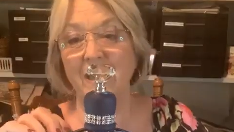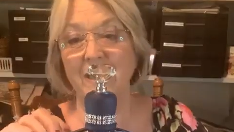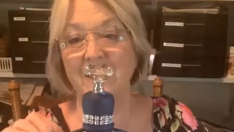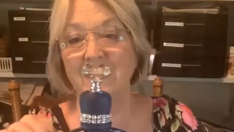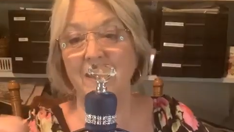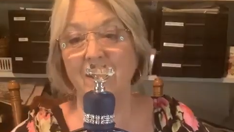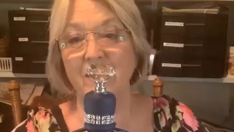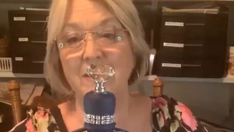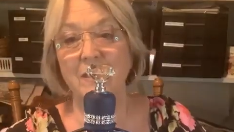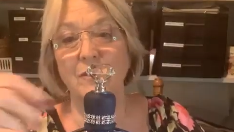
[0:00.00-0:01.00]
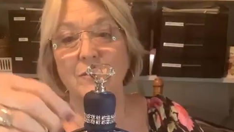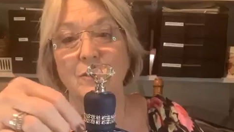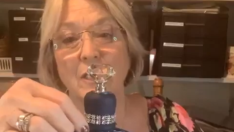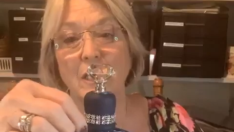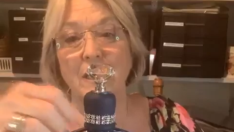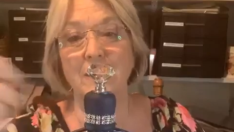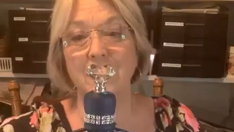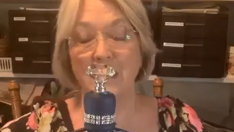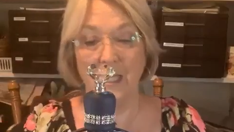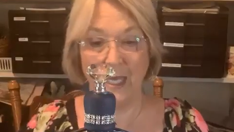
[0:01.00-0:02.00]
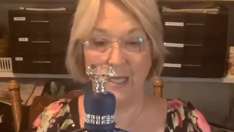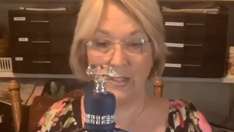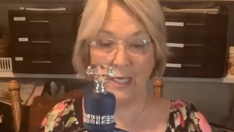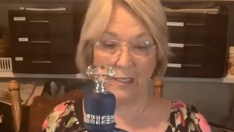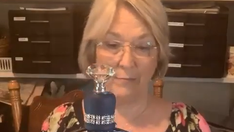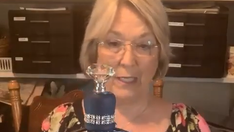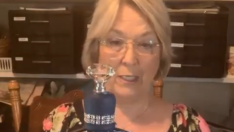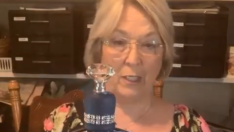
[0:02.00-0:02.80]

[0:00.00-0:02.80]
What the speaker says: Right, all these glue strings. I'll take